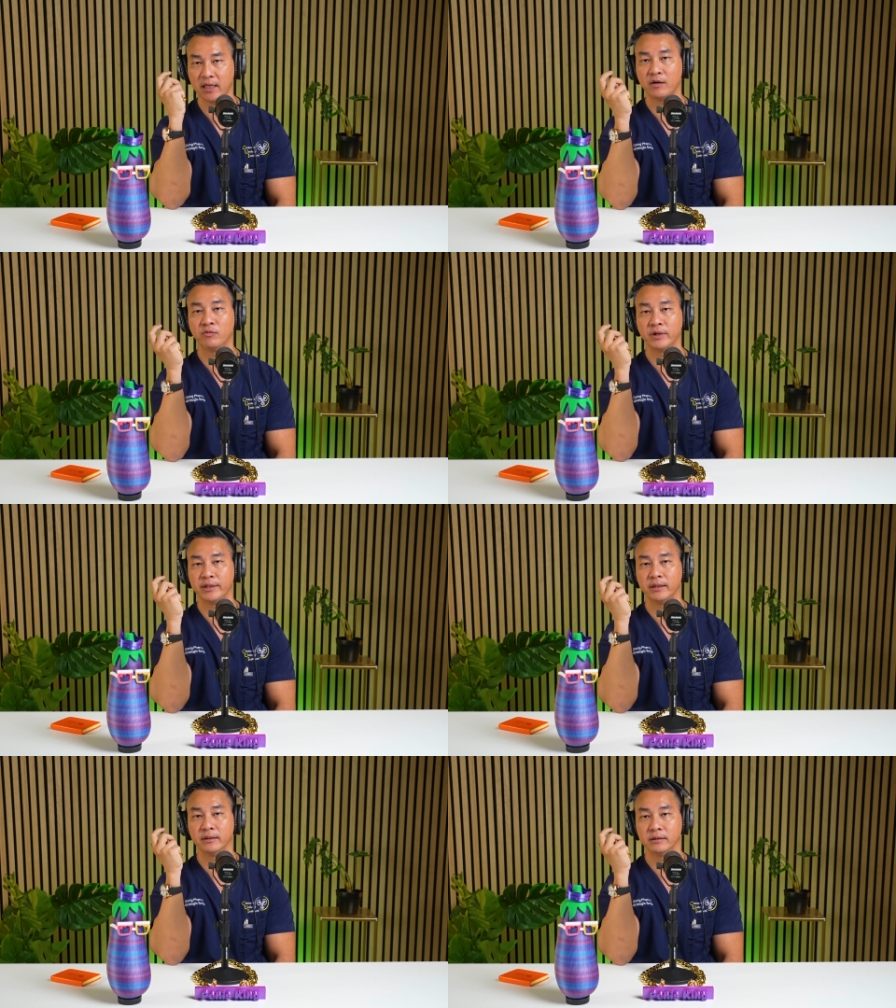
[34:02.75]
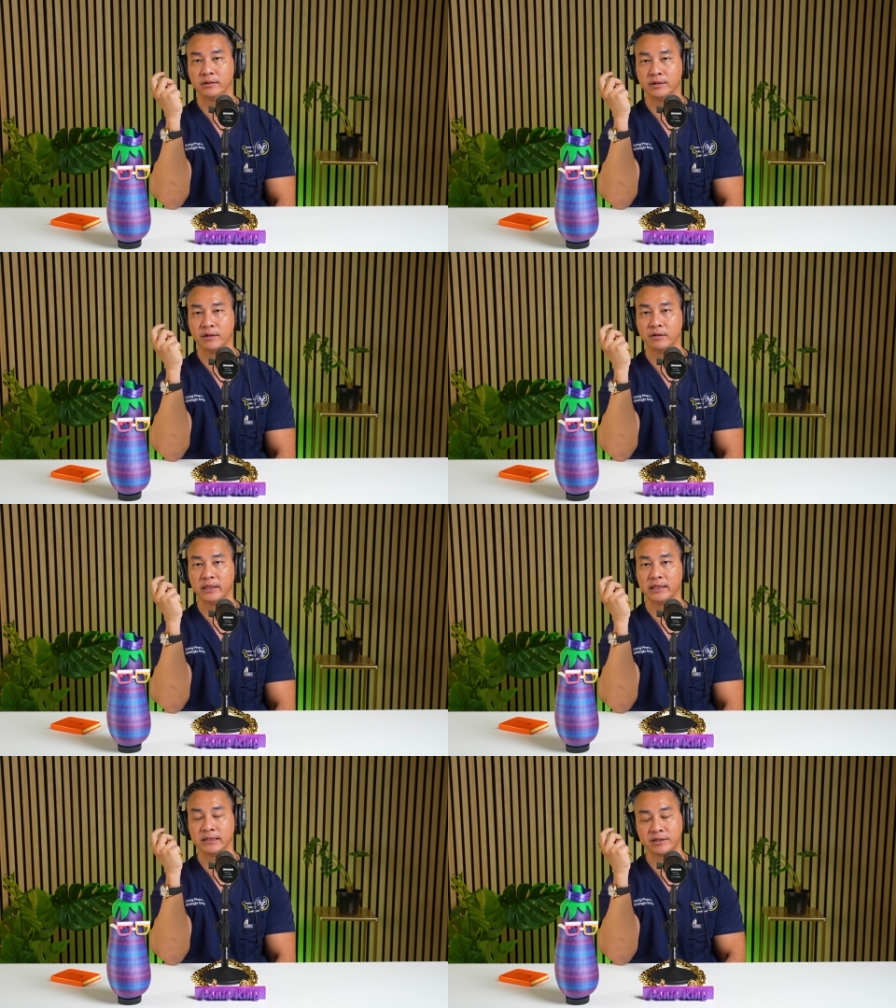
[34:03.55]
that way, you know,
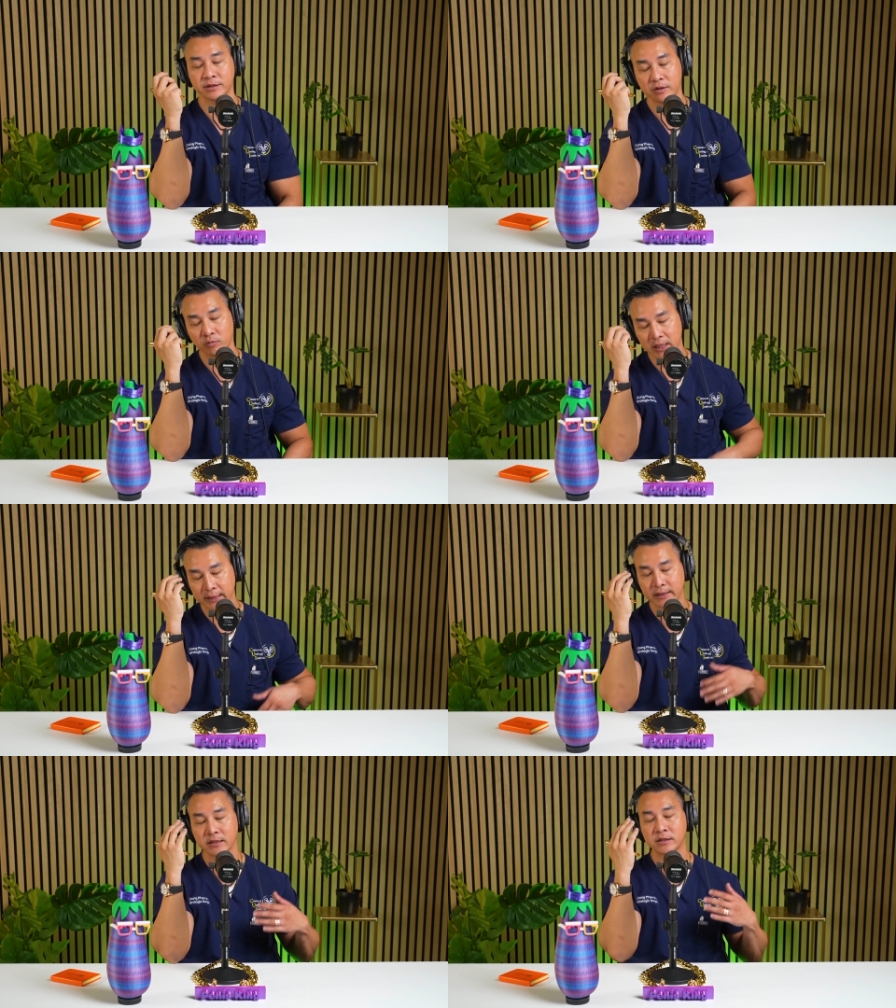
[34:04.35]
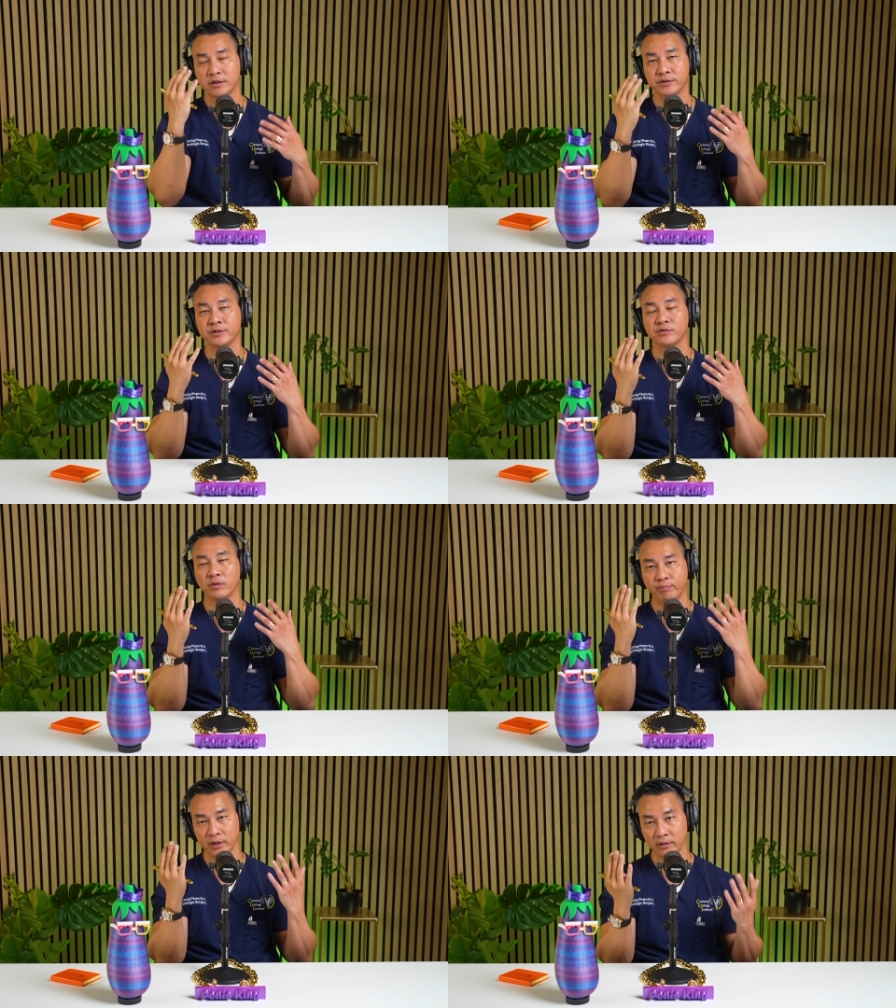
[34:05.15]
and it's just the way I think surgeons are
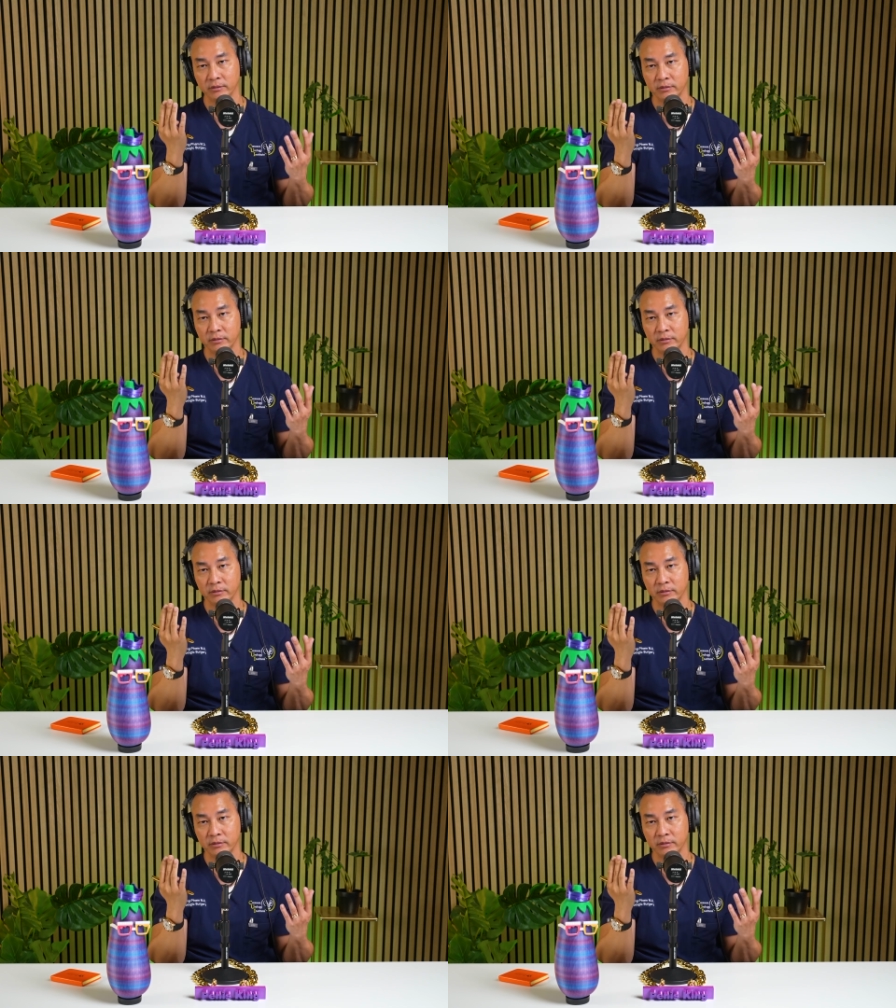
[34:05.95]
built.